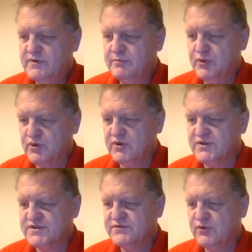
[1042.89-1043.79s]

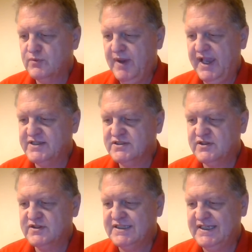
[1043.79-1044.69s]
plurals for
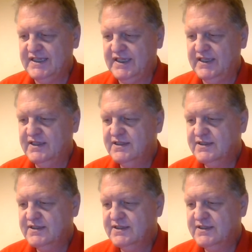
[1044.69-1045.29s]
masculine are d,